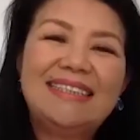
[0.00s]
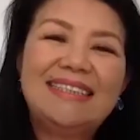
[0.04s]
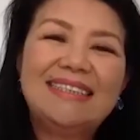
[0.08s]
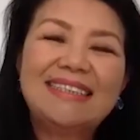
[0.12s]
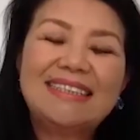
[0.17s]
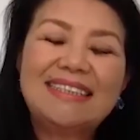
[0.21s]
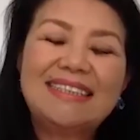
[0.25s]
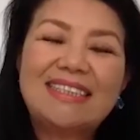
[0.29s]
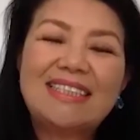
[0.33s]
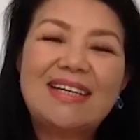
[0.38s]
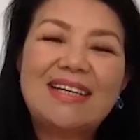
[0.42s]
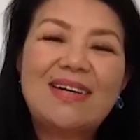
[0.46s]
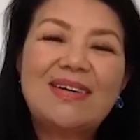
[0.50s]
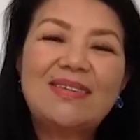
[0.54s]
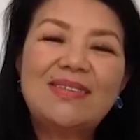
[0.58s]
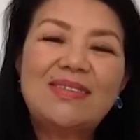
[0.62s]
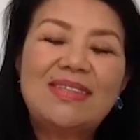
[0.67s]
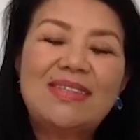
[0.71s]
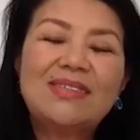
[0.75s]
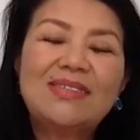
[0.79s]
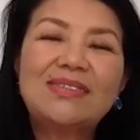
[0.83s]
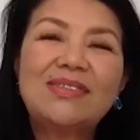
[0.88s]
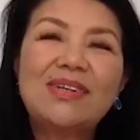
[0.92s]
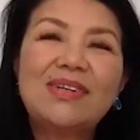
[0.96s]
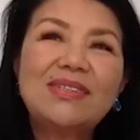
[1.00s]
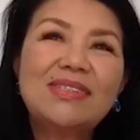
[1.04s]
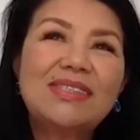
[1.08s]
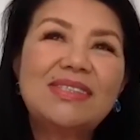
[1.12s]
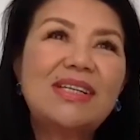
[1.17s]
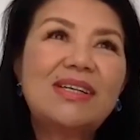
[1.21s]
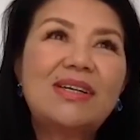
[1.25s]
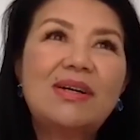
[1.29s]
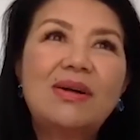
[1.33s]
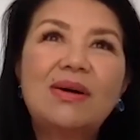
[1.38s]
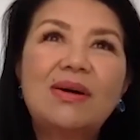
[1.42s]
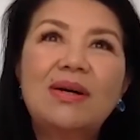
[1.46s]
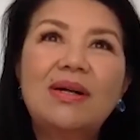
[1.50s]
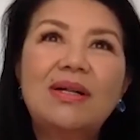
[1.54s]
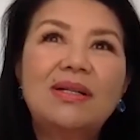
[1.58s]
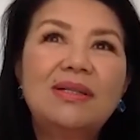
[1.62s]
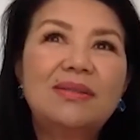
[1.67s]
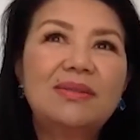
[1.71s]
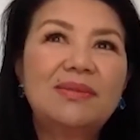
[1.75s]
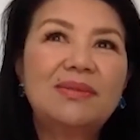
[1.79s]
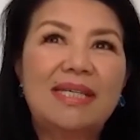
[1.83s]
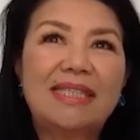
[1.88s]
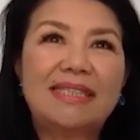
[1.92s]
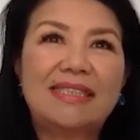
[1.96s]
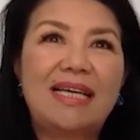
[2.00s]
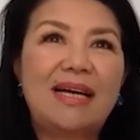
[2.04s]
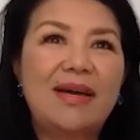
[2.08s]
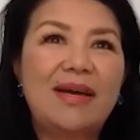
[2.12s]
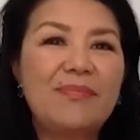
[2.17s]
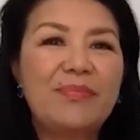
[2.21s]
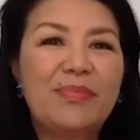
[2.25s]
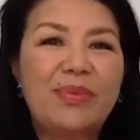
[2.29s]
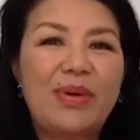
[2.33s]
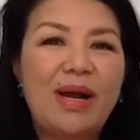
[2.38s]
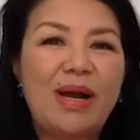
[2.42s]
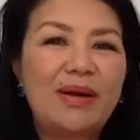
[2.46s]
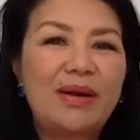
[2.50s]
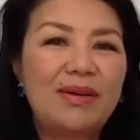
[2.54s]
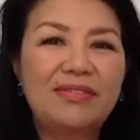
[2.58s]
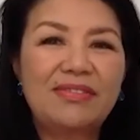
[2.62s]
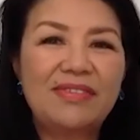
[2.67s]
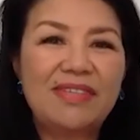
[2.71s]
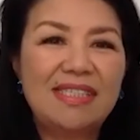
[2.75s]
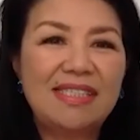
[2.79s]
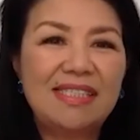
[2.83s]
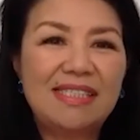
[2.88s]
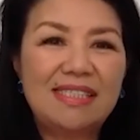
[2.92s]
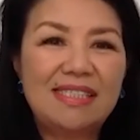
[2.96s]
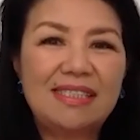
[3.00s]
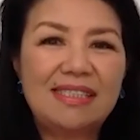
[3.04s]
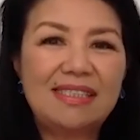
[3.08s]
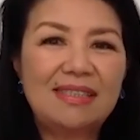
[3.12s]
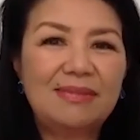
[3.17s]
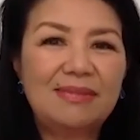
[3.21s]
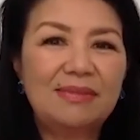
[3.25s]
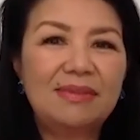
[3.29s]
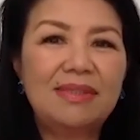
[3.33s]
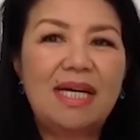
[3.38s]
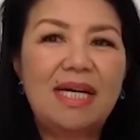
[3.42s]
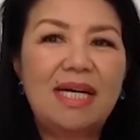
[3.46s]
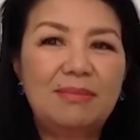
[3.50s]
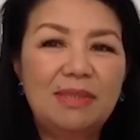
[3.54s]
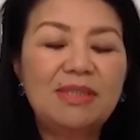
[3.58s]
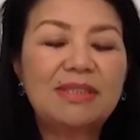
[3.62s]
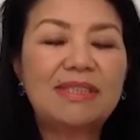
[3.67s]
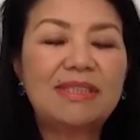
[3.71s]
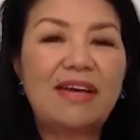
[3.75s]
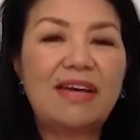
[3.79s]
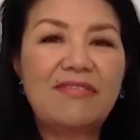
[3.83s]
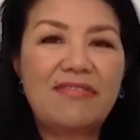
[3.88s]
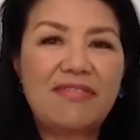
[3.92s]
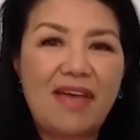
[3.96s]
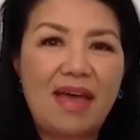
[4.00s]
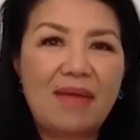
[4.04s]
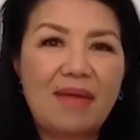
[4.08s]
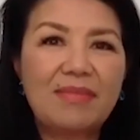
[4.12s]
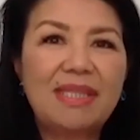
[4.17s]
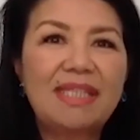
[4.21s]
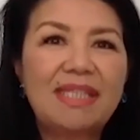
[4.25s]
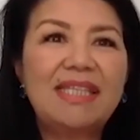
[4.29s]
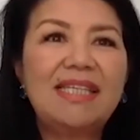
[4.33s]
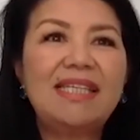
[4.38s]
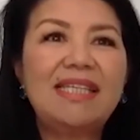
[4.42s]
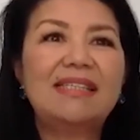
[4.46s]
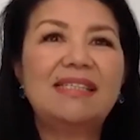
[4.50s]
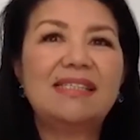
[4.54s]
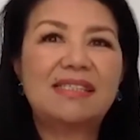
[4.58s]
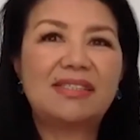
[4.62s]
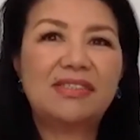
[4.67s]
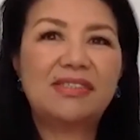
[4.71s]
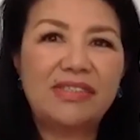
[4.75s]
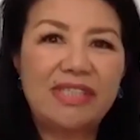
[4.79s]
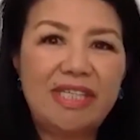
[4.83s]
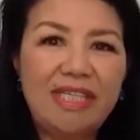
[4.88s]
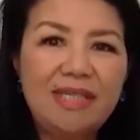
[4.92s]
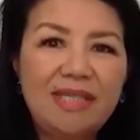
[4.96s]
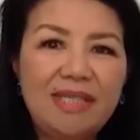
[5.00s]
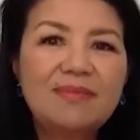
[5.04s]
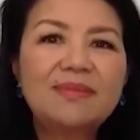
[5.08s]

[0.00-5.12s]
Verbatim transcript: yeah. So those are all what I'm proud of in the uh, multifamily industry.